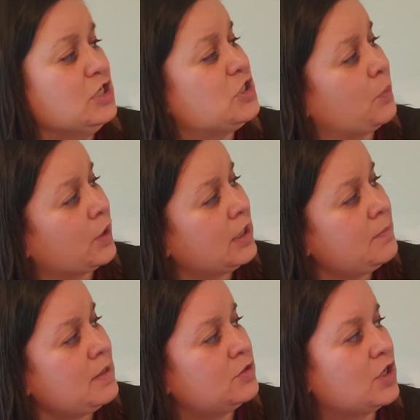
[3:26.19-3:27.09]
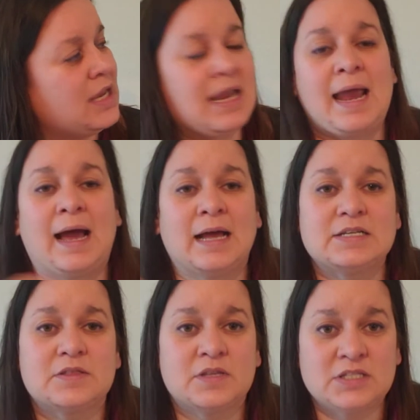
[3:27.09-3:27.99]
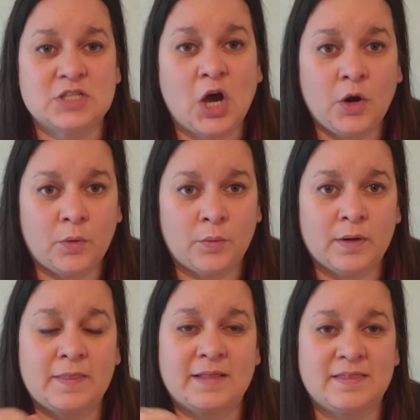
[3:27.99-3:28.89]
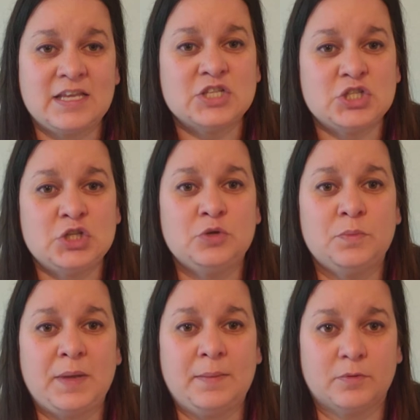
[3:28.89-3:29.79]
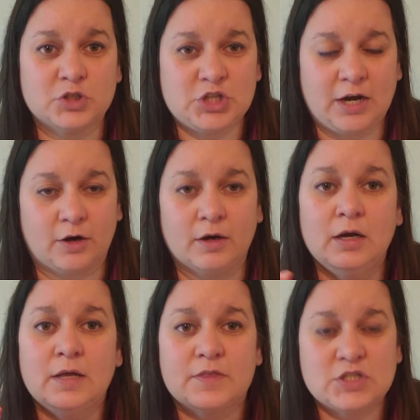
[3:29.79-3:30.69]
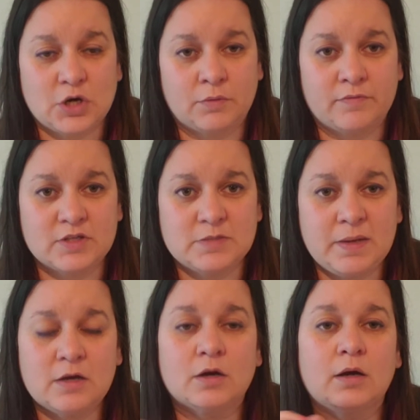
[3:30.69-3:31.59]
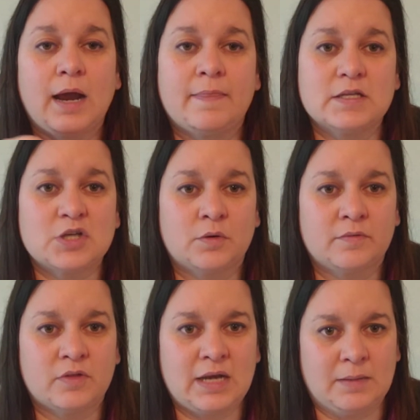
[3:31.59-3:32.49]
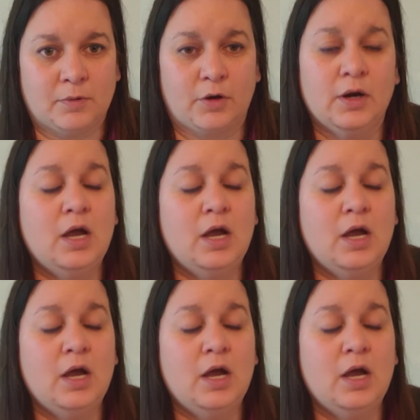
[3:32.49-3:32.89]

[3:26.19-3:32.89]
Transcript: So we're going to be looking at the tone that these 2 people share, the tone of the speaker and the tone of the neighbor.